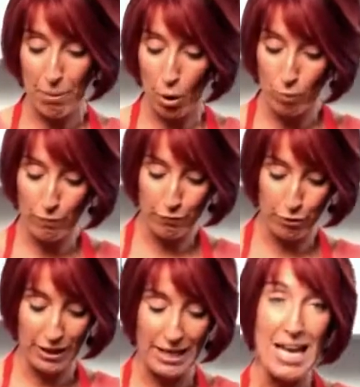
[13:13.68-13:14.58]

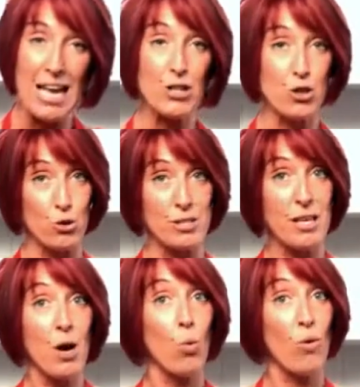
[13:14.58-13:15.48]
pulp-free juice
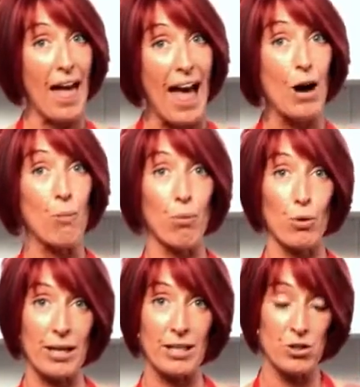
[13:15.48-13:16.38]
without
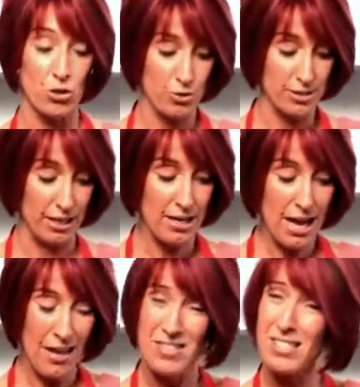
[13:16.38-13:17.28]
blocking the juicer.
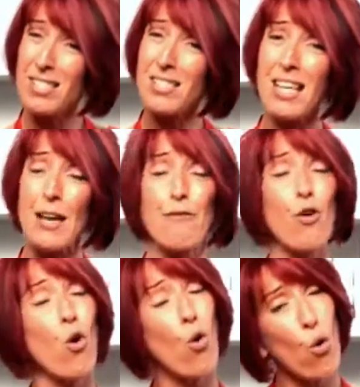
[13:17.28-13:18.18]
And this is the same
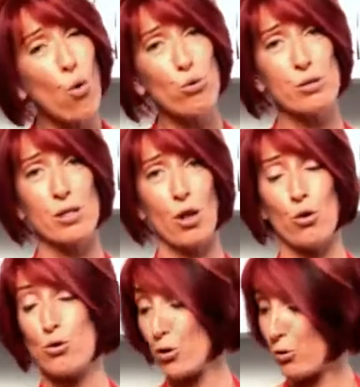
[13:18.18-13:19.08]
for all slow
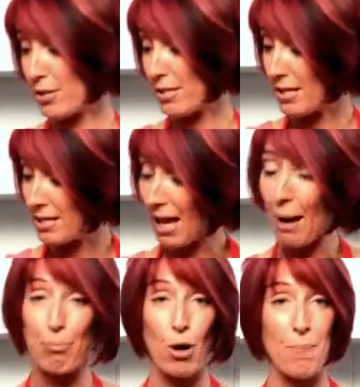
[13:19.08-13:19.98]
juicers in this
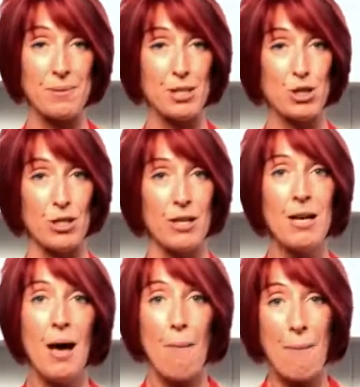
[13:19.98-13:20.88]
upright position.
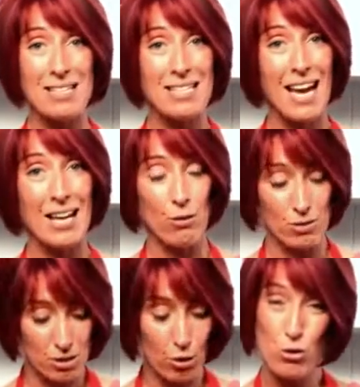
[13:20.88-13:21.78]
A masticating or
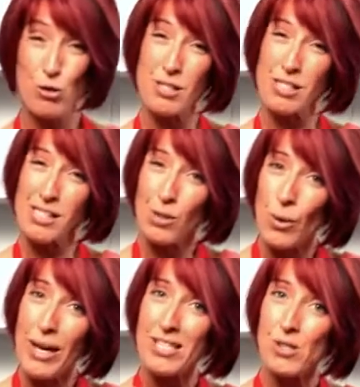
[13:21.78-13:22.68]
slow juicer
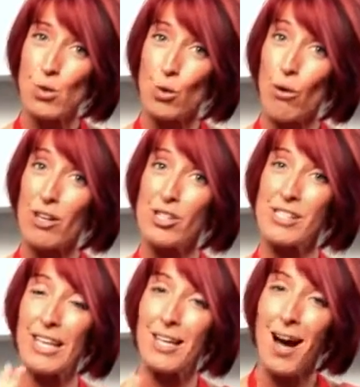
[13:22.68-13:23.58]
squeezes or crushes,
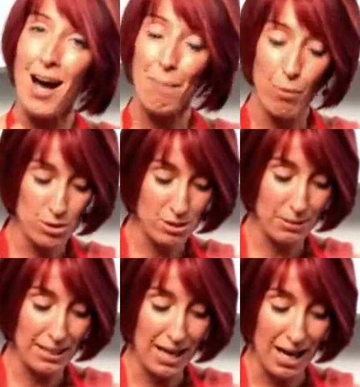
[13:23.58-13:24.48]
it can't possibly
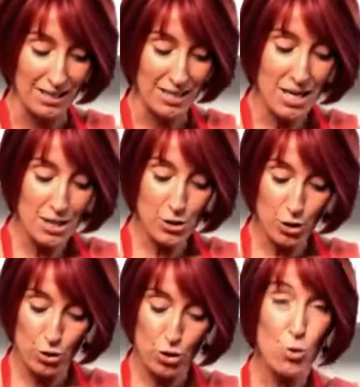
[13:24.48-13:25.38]
cut. So
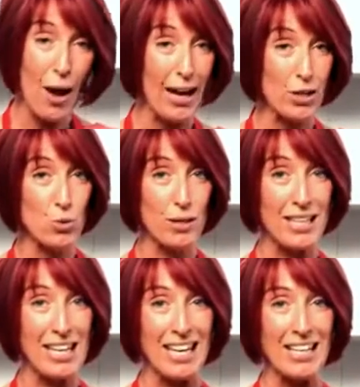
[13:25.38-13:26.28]
you do actually
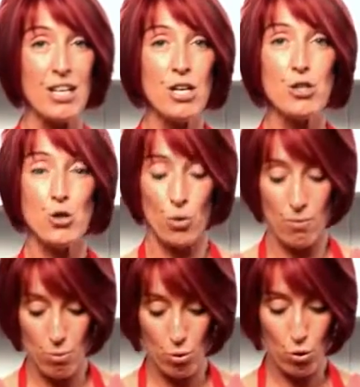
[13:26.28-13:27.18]
need to
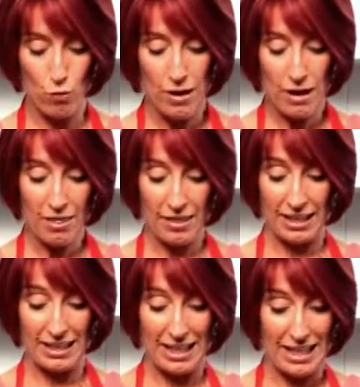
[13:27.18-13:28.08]
remove the
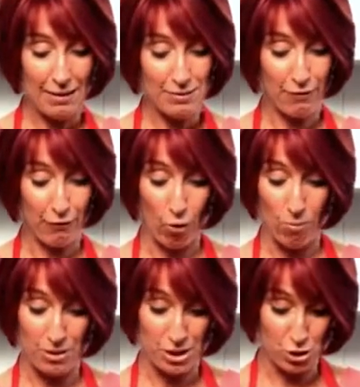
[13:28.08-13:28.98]
leaves from
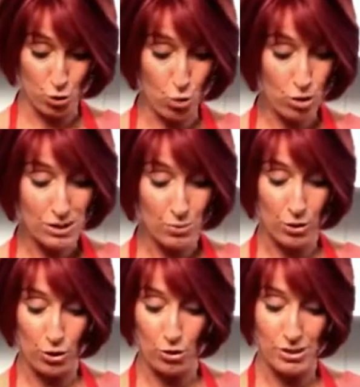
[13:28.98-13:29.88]
the stalks when
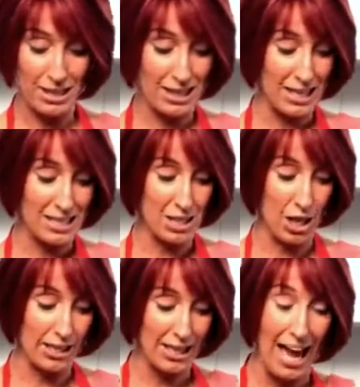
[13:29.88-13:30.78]
you're using things
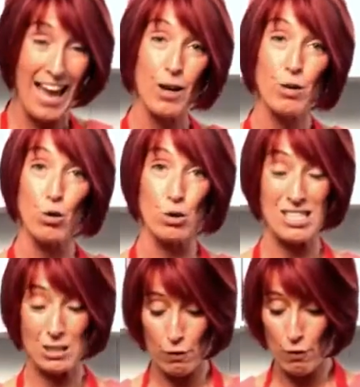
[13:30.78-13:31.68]
like kale or
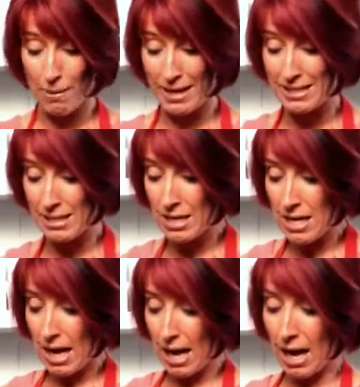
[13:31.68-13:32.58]
silver beet
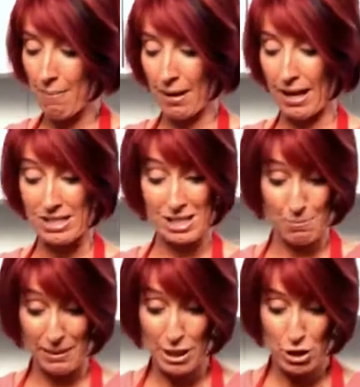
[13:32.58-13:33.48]
and
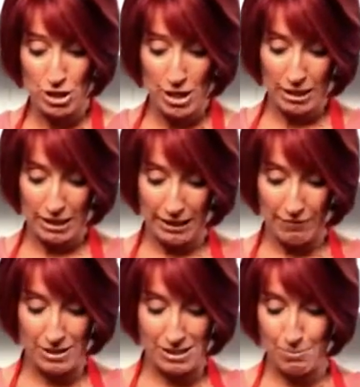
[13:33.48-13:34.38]
spinach. Leave
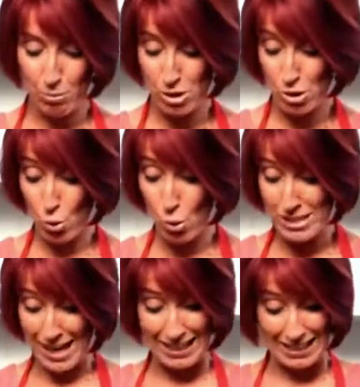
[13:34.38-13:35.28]
the stalks
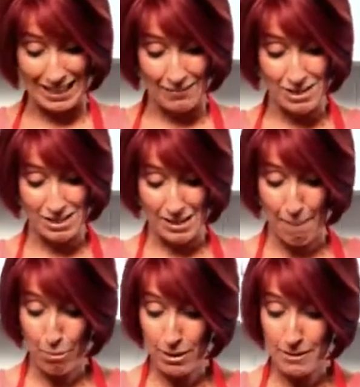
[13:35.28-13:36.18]
and leaves
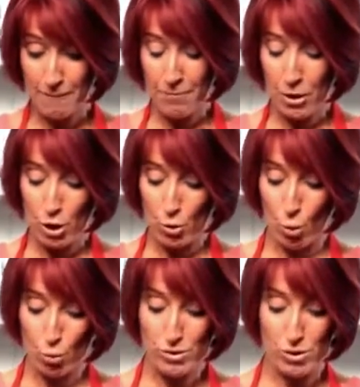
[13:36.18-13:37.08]
separate. You
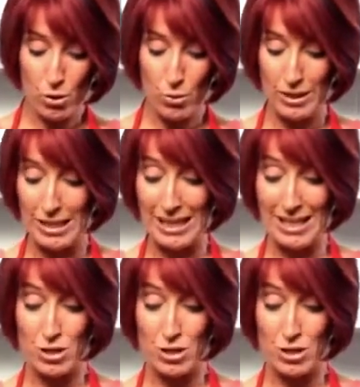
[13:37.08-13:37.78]
also need